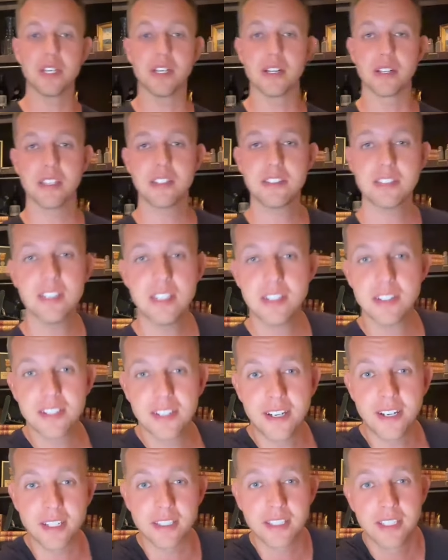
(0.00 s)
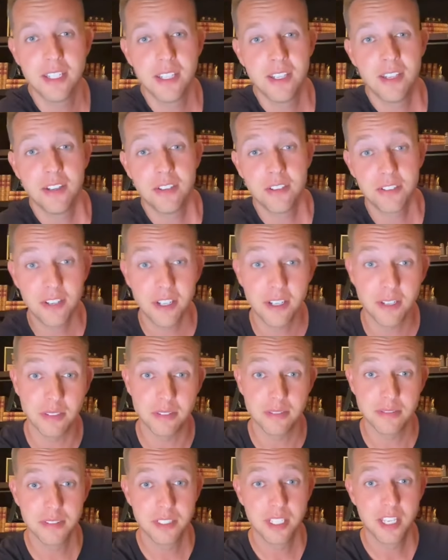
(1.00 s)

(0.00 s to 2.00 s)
here. Let's sit and talk. So,